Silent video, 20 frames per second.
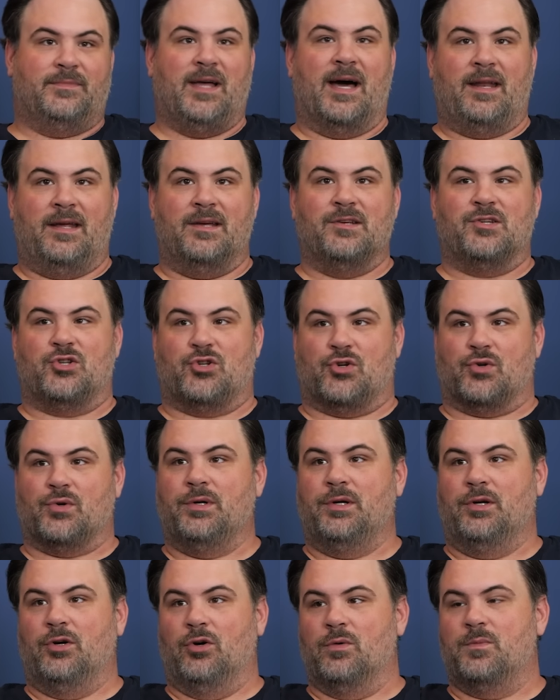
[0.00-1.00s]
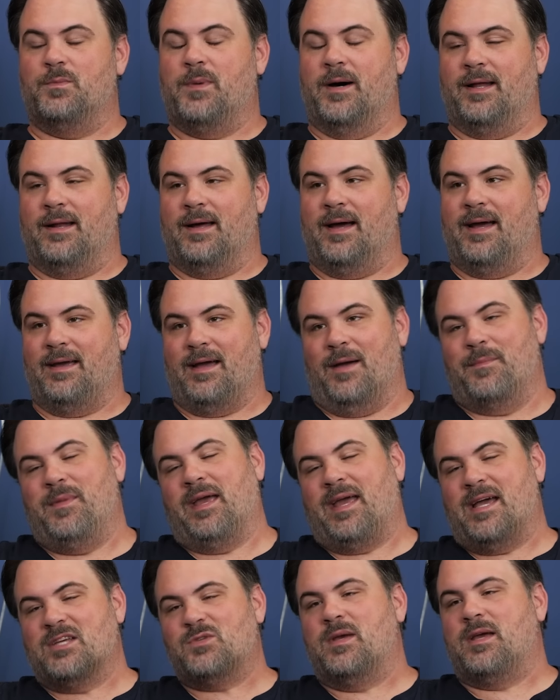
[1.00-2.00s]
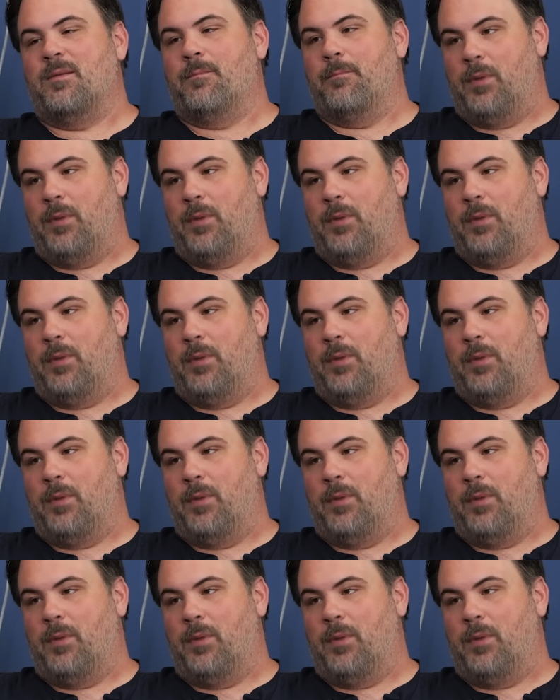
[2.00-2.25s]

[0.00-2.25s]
that is true, but I, I mean, I guess we can